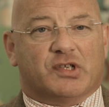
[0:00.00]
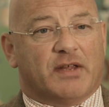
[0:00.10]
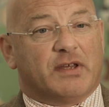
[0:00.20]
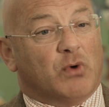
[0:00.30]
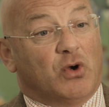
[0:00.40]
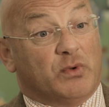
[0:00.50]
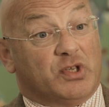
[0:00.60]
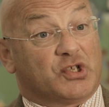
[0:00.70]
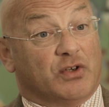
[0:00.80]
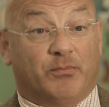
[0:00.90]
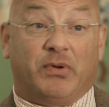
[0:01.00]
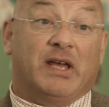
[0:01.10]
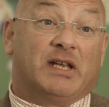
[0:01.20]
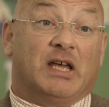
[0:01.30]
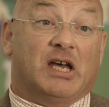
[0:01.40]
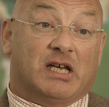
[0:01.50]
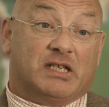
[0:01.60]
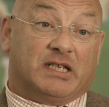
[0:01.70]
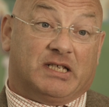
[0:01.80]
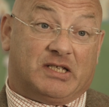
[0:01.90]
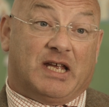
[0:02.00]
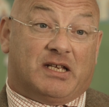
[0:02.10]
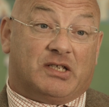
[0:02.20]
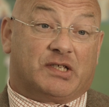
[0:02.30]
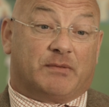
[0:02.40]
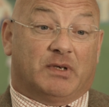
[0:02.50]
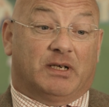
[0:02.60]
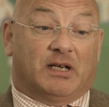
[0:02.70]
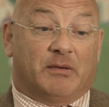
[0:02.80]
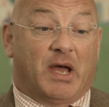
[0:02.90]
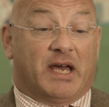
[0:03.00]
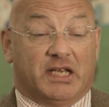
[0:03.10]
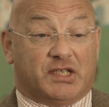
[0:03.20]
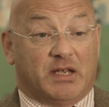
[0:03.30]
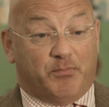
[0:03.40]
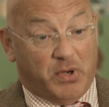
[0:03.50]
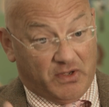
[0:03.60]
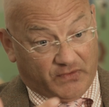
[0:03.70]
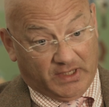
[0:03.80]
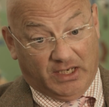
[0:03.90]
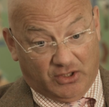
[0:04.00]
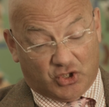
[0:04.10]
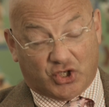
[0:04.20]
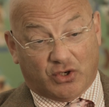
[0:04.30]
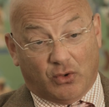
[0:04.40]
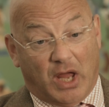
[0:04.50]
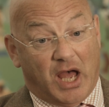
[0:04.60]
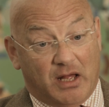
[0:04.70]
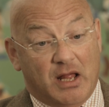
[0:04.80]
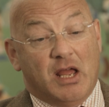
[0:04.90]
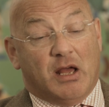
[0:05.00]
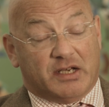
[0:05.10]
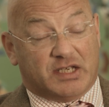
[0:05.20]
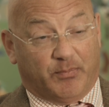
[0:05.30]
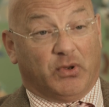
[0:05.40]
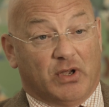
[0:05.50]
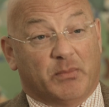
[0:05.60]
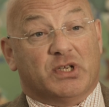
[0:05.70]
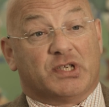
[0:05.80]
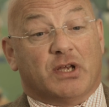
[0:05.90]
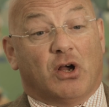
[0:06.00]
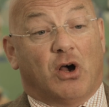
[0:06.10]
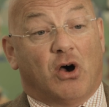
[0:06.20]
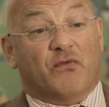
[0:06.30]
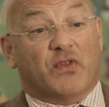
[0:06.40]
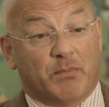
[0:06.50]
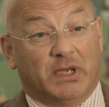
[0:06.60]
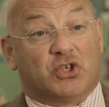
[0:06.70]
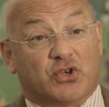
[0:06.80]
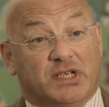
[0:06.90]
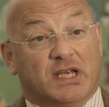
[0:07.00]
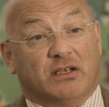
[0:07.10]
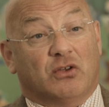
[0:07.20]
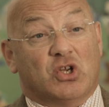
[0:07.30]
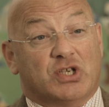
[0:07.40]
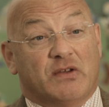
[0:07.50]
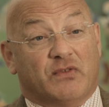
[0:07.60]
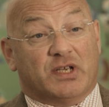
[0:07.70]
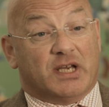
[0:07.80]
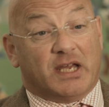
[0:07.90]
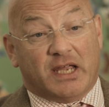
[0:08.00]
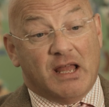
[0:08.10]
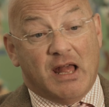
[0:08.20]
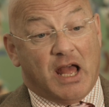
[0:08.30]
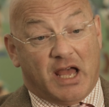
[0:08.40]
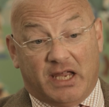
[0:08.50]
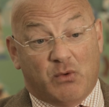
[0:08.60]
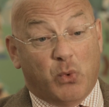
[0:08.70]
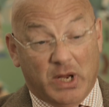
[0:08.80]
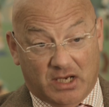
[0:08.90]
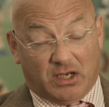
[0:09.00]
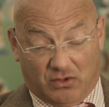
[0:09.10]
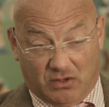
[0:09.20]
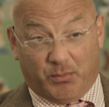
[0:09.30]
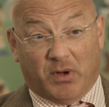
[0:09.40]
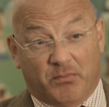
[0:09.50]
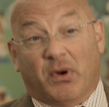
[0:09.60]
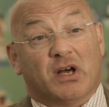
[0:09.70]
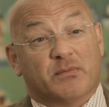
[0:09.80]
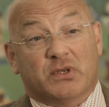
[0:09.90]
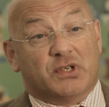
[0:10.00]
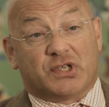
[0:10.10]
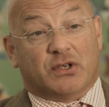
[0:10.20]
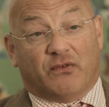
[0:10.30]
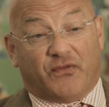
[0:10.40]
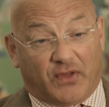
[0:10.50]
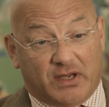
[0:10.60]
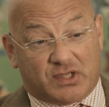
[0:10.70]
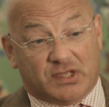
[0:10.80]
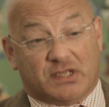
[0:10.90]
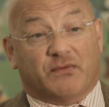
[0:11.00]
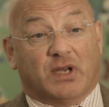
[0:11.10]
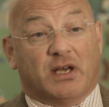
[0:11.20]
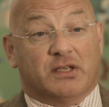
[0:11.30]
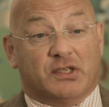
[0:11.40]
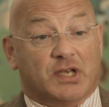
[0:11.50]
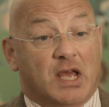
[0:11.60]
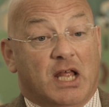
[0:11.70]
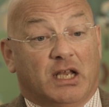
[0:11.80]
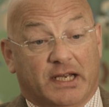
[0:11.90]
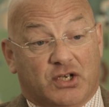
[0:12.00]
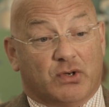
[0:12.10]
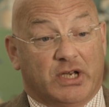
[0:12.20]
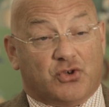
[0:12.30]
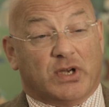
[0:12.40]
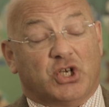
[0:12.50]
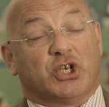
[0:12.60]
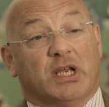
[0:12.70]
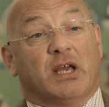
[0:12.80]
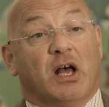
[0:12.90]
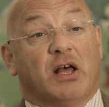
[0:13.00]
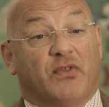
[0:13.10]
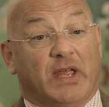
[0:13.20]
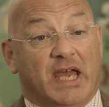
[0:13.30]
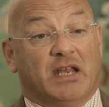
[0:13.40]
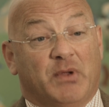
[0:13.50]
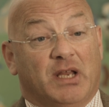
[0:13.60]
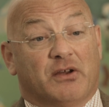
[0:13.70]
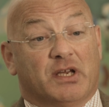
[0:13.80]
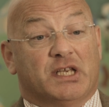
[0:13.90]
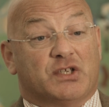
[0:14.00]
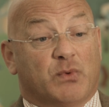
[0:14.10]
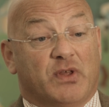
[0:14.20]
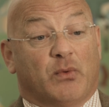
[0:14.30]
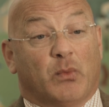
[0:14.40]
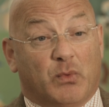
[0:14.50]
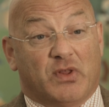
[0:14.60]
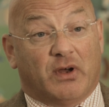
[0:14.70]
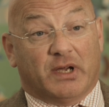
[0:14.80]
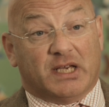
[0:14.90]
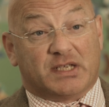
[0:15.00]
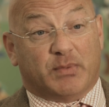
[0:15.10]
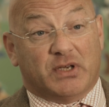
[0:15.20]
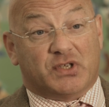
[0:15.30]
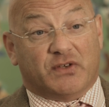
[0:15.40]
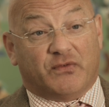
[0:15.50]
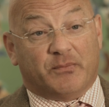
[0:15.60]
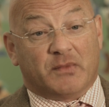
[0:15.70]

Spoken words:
nothing wrong with the Somme plan as it stands, and it's a perfectly logical deployment of the military technology of the day. A week-long bombardment of thousands of guns, literally drenching the enemy lines with high explosive.